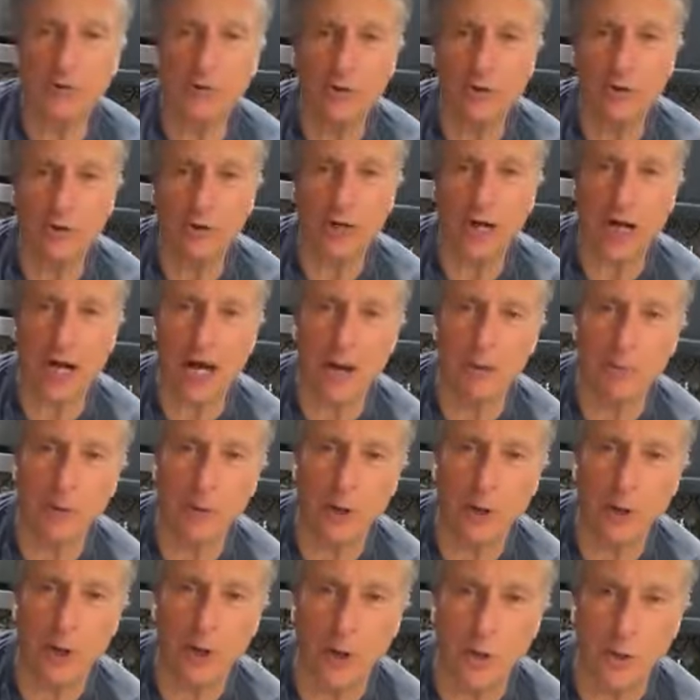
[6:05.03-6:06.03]
through the
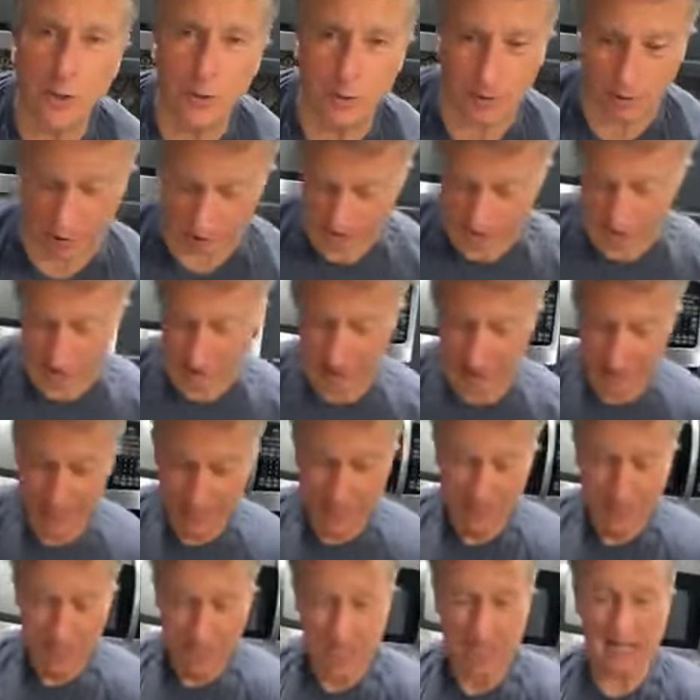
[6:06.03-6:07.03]
gabagool.
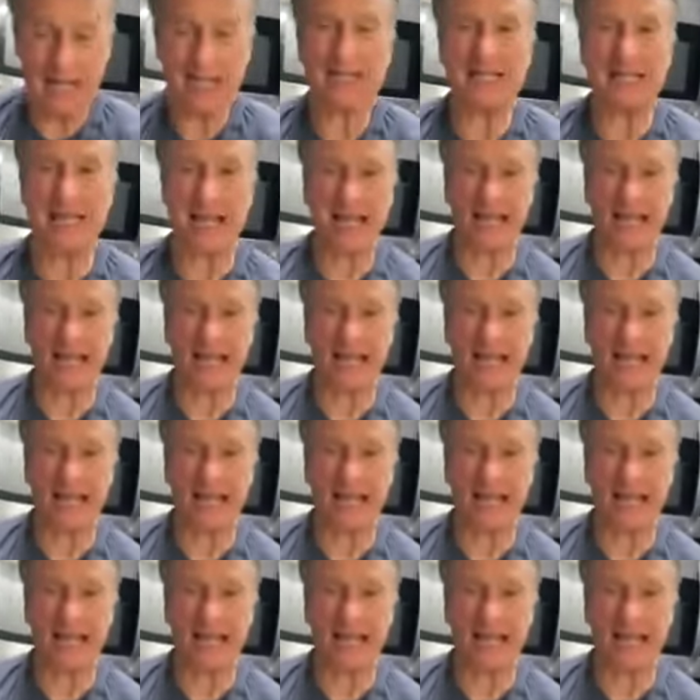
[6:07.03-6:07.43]
They're